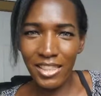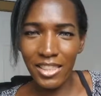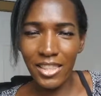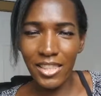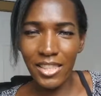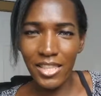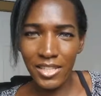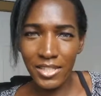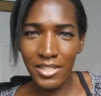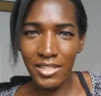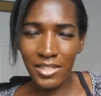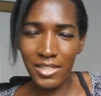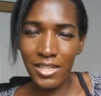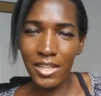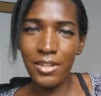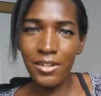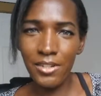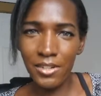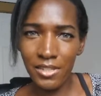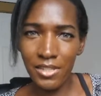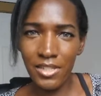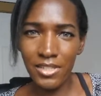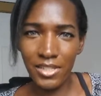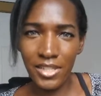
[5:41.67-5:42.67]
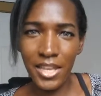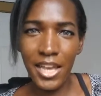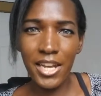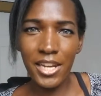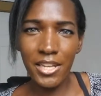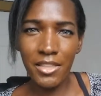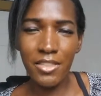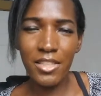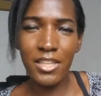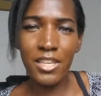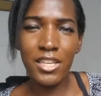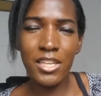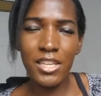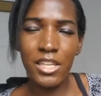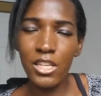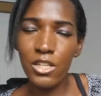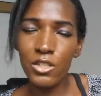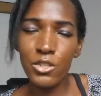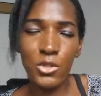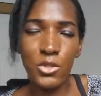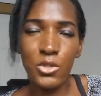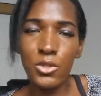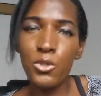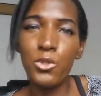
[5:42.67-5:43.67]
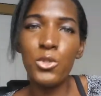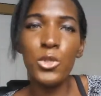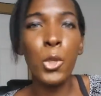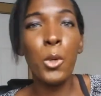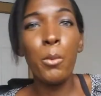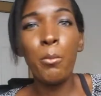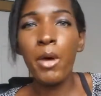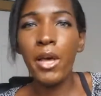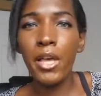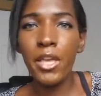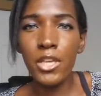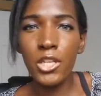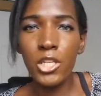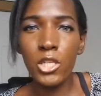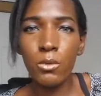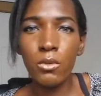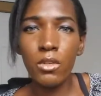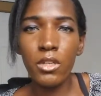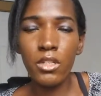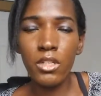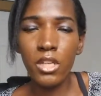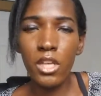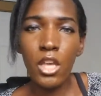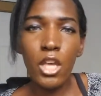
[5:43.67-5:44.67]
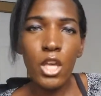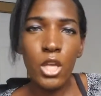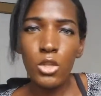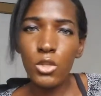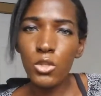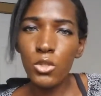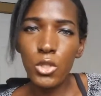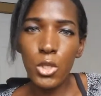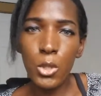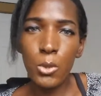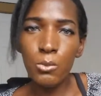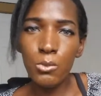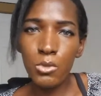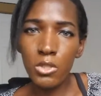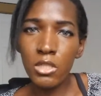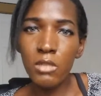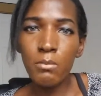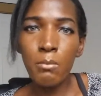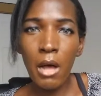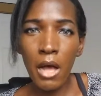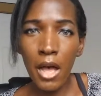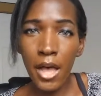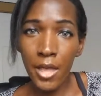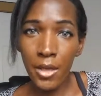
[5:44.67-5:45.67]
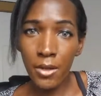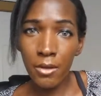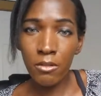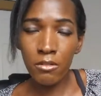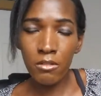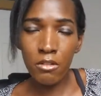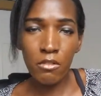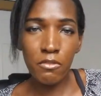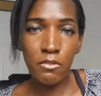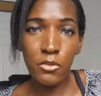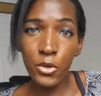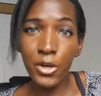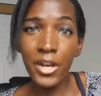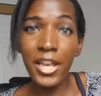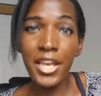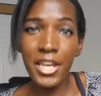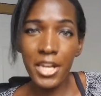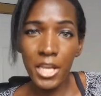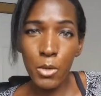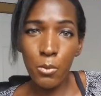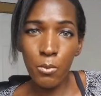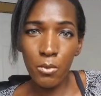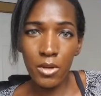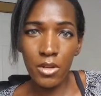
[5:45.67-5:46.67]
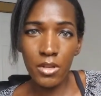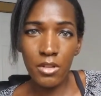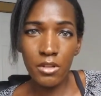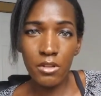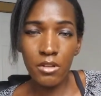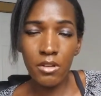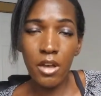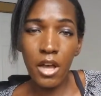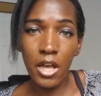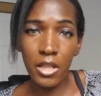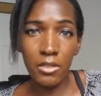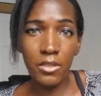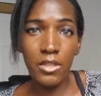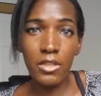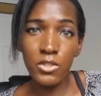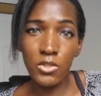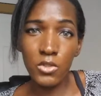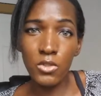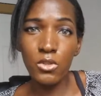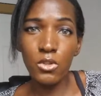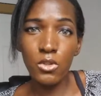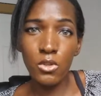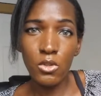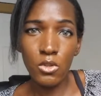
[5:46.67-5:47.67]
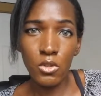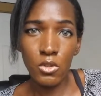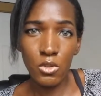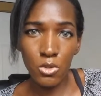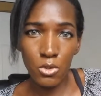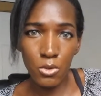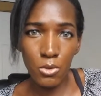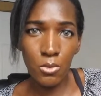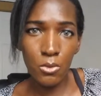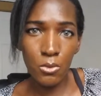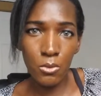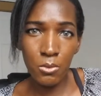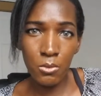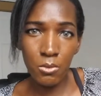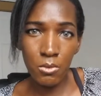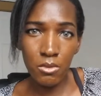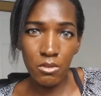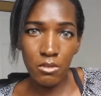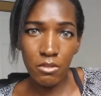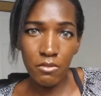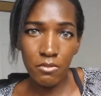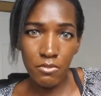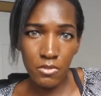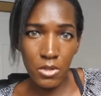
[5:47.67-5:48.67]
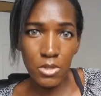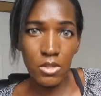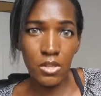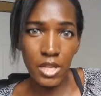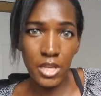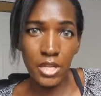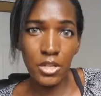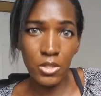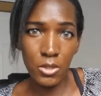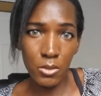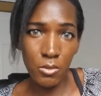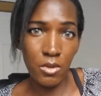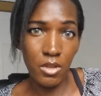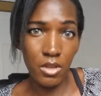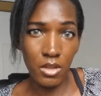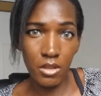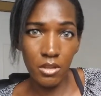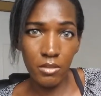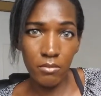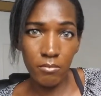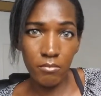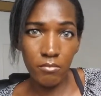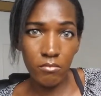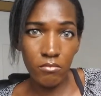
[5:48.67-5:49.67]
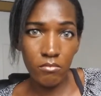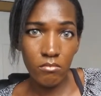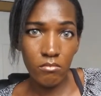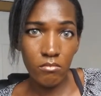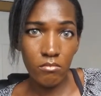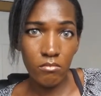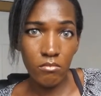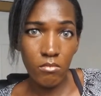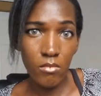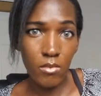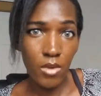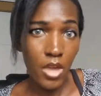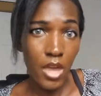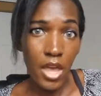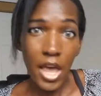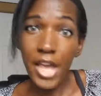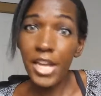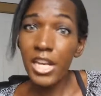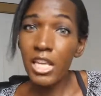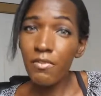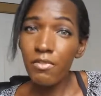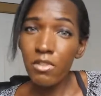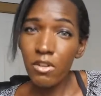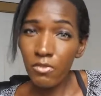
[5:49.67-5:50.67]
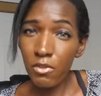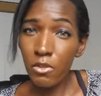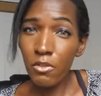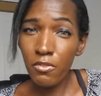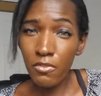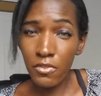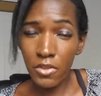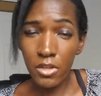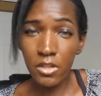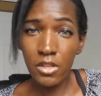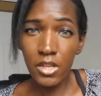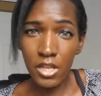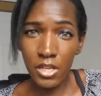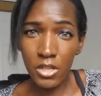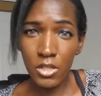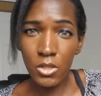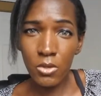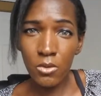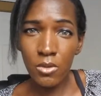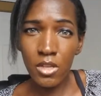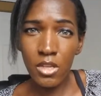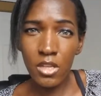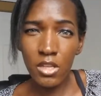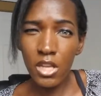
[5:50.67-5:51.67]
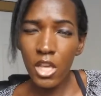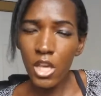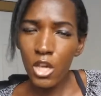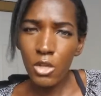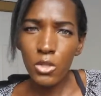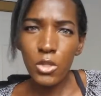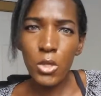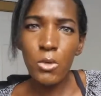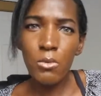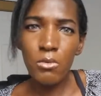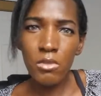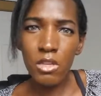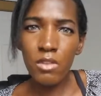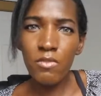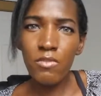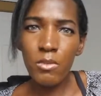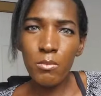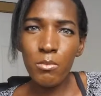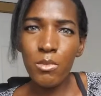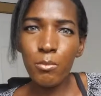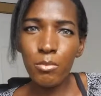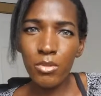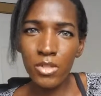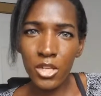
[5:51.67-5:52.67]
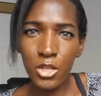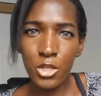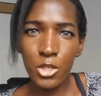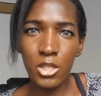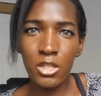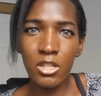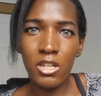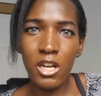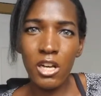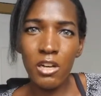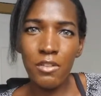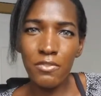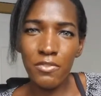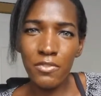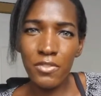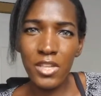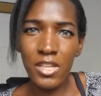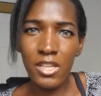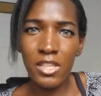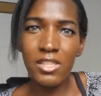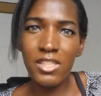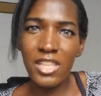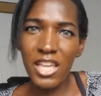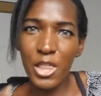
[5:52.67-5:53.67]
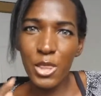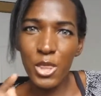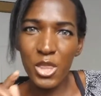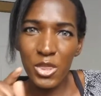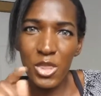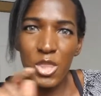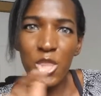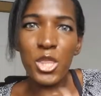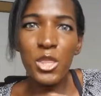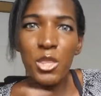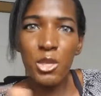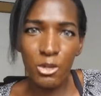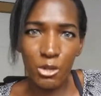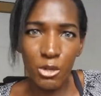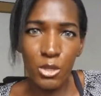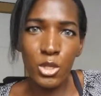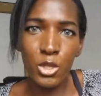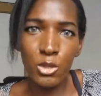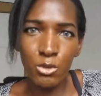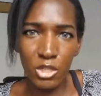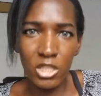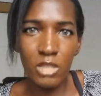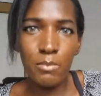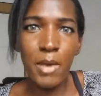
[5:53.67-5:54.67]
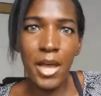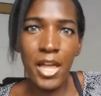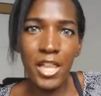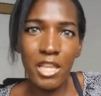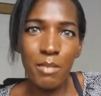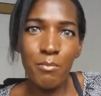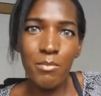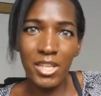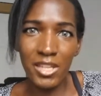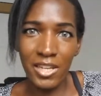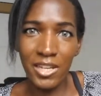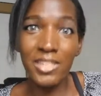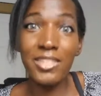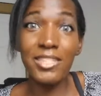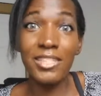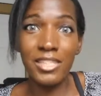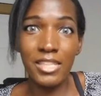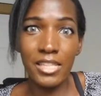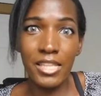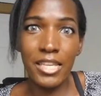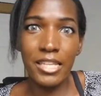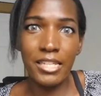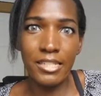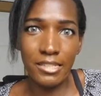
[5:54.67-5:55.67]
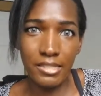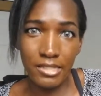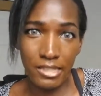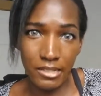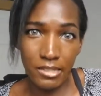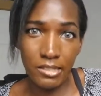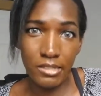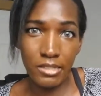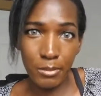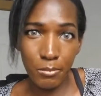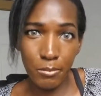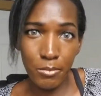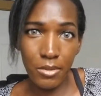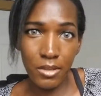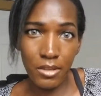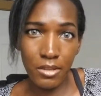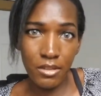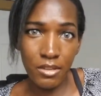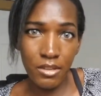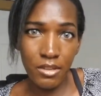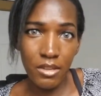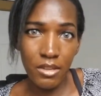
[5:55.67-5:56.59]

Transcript: this kind of thing, just don't buy into it. Don't smile for anyone unless you feel like doing it. And even if you feel like doing it, don't give them the pleasure of thinking that you're smiling because they said something.